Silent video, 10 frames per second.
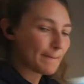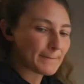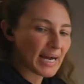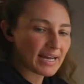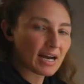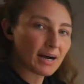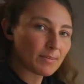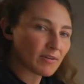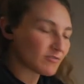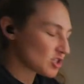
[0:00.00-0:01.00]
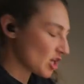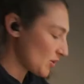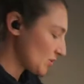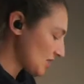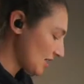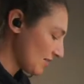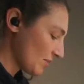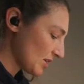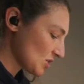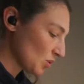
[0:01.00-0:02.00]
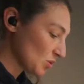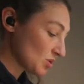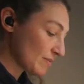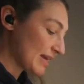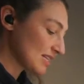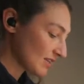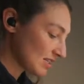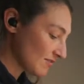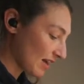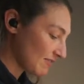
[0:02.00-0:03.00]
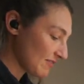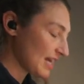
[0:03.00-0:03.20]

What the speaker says: bicarb of soda, which also makes things fluffy.